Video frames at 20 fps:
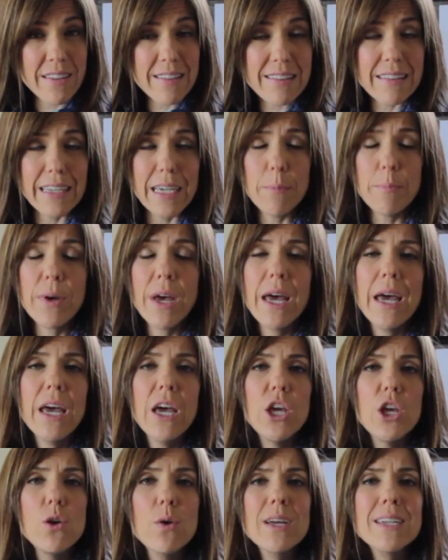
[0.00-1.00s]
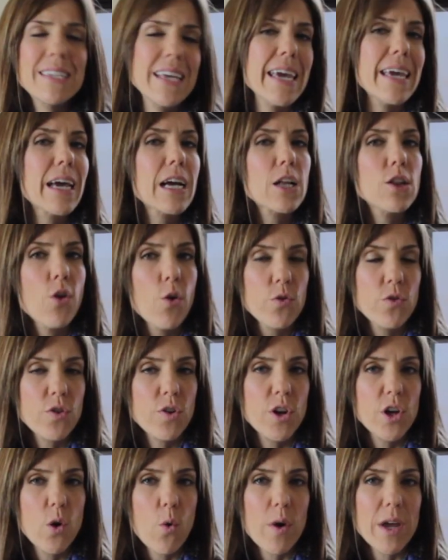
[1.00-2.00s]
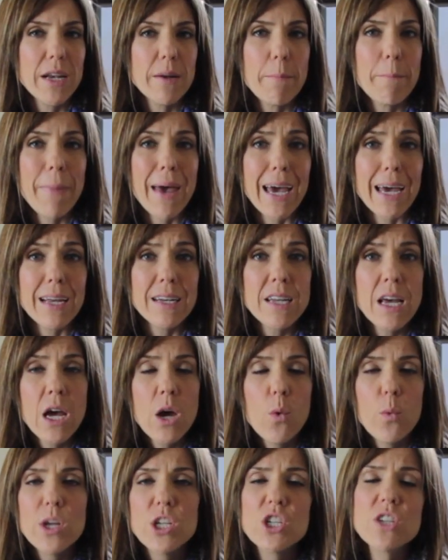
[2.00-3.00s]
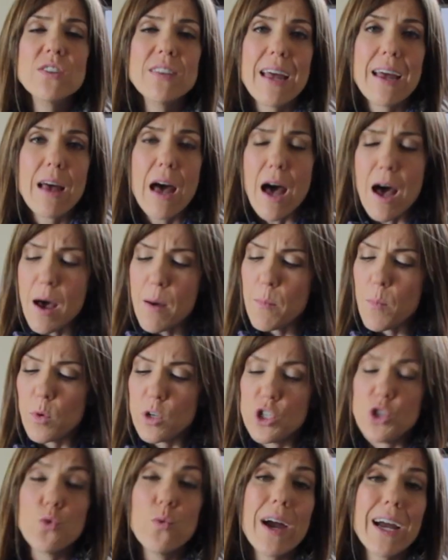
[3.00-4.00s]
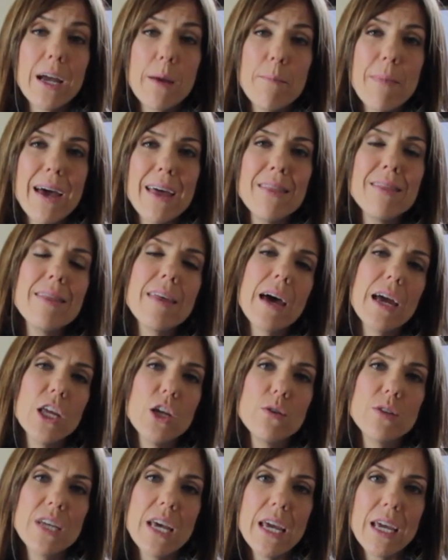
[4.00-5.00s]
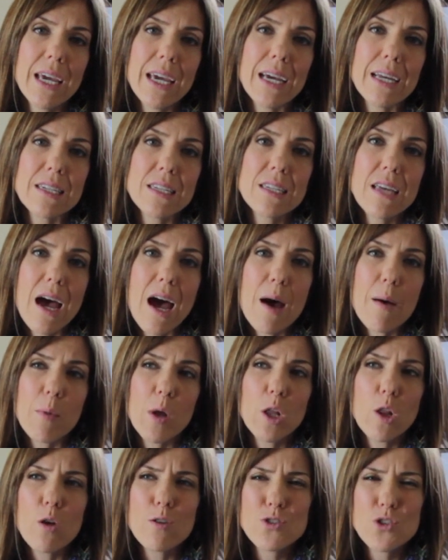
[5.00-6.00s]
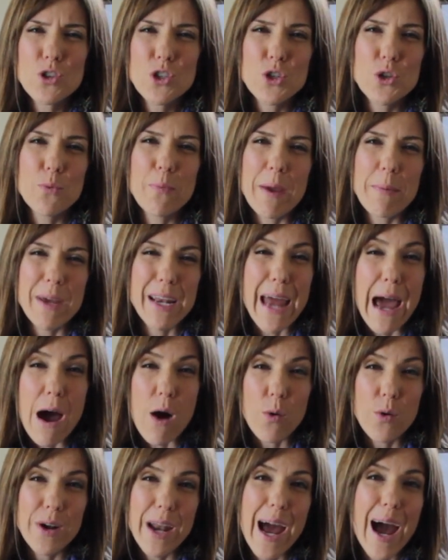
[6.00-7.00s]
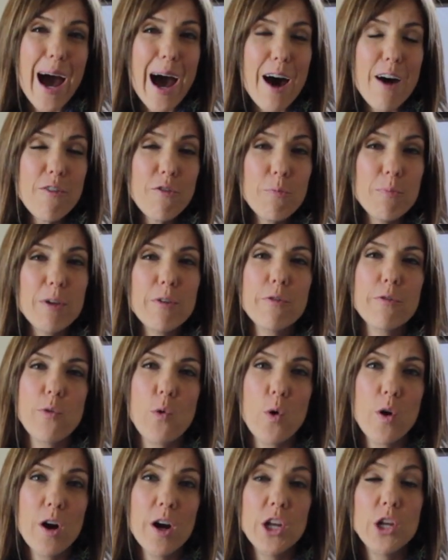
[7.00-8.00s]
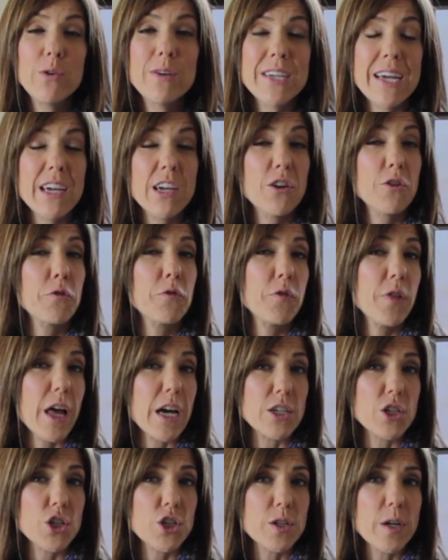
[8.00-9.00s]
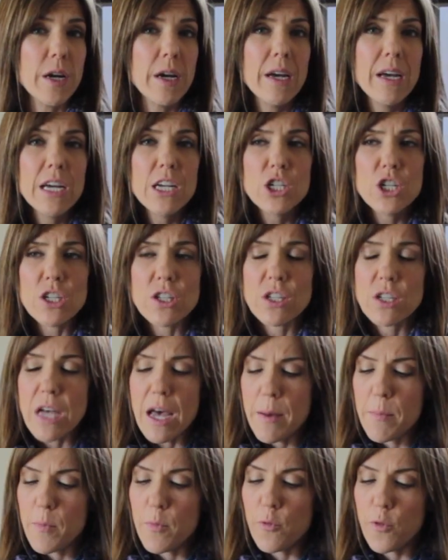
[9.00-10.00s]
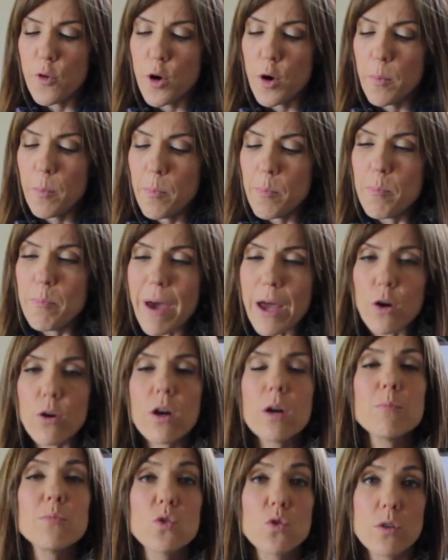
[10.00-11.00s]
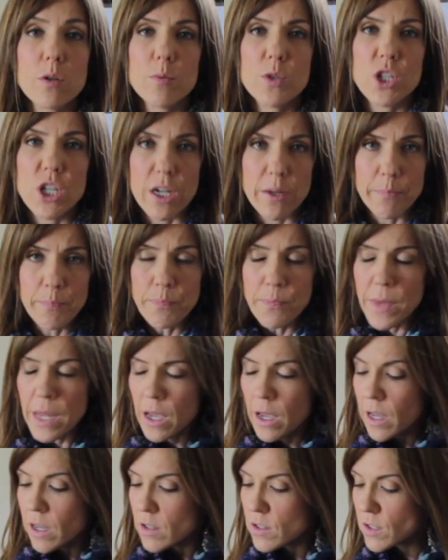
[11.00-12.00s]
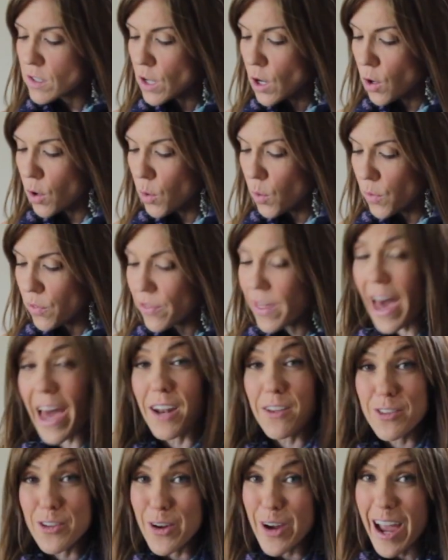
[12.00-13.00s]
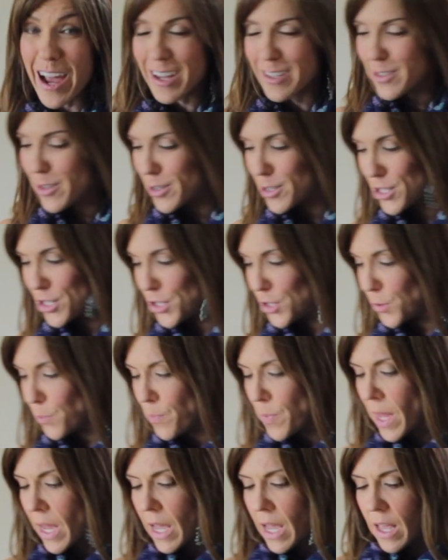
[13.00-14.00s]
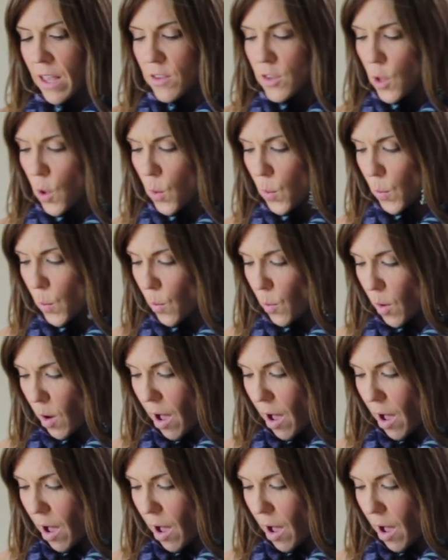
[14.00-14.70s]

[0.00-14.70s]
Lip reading: asleep, you can take it closer to going to bed. We just do recommend that you take it closer to maybe an hour and a half before you take your flush, just for better absorption. So that is our XR2. So